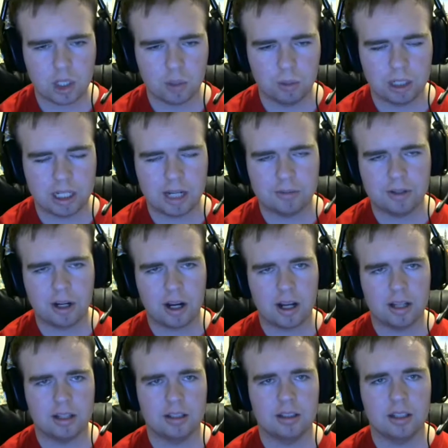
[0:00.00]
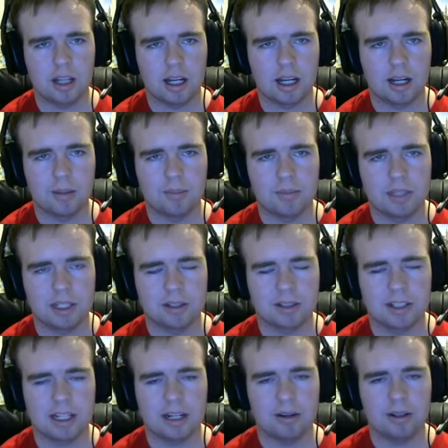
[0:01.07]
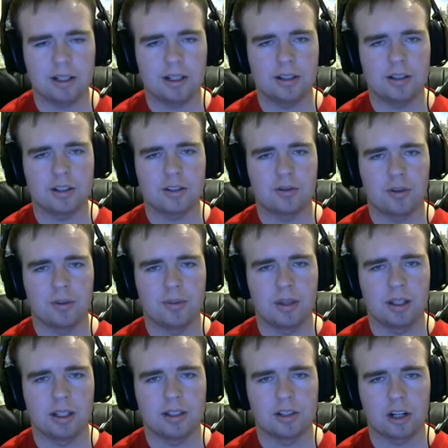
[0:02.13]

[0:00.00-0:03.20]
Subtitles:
We have gone DLC areas from the